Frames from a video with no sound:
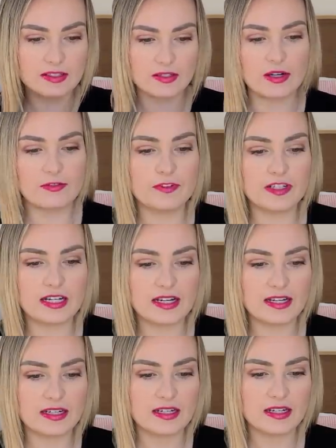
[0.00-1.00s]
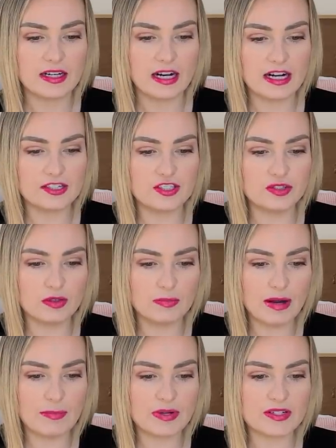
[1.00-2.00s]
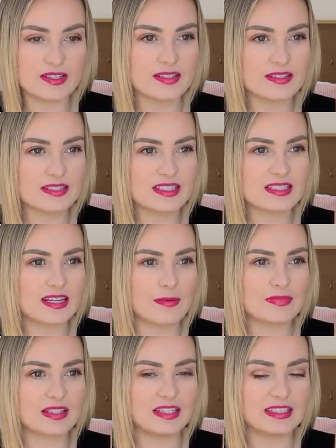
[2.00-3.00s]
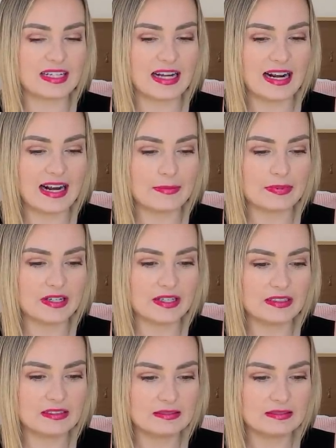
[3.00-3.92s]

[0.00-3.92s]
So I feel like I do remember something like that happening.